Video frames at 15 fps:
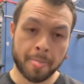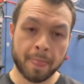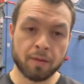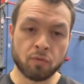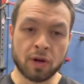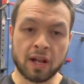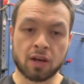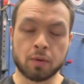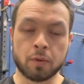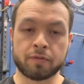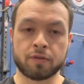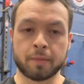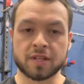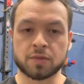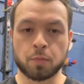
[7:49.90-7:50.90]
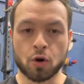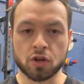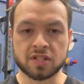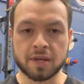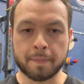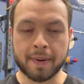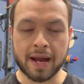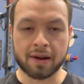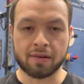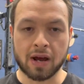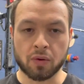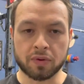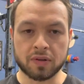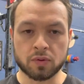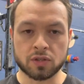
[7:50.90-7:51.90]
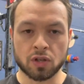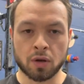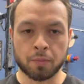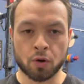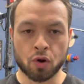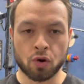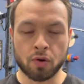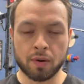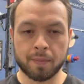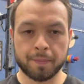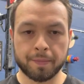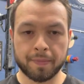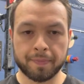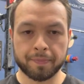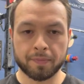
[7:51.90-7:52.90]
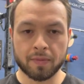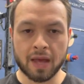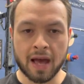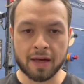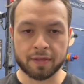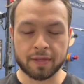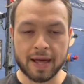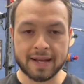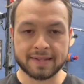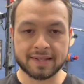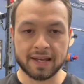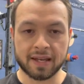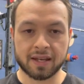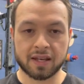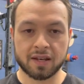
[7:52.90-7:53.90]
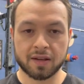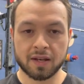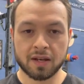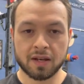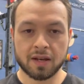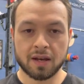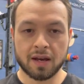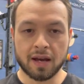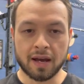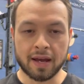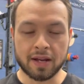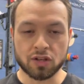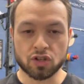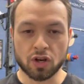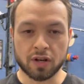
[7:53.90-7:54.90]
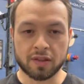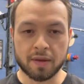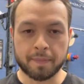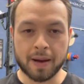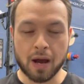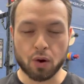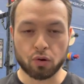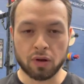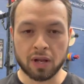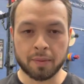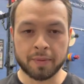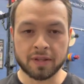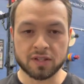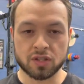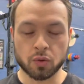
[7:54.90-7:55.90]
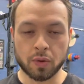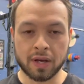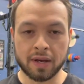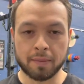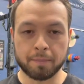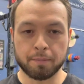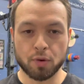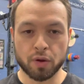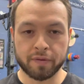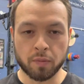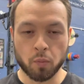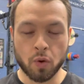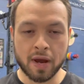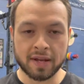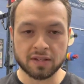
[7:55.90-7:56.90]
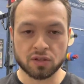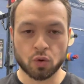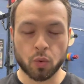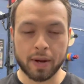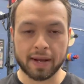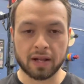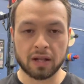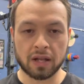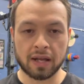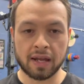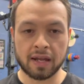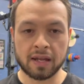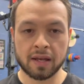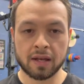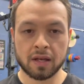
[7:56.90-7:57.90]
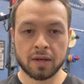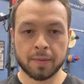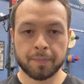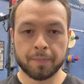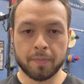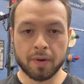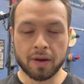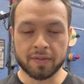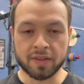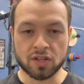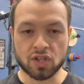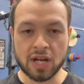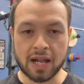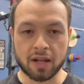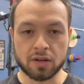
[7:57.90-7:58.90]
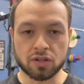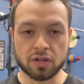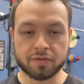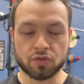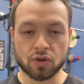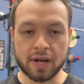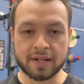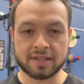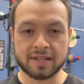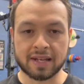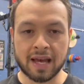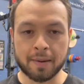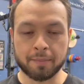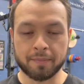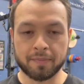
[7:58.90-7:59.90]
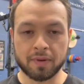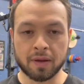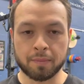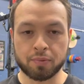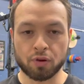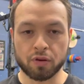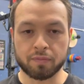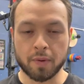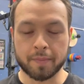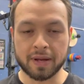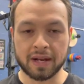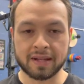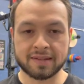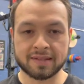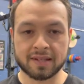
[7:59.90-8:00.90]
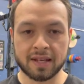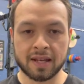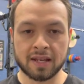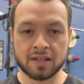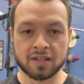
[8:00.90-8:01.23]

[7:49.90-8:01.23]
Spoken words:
really coming from a sporting background, it was a lot more athletic. I enjoyed the power element to it, moving weights quickly, the challenge of trying to get improved mobility,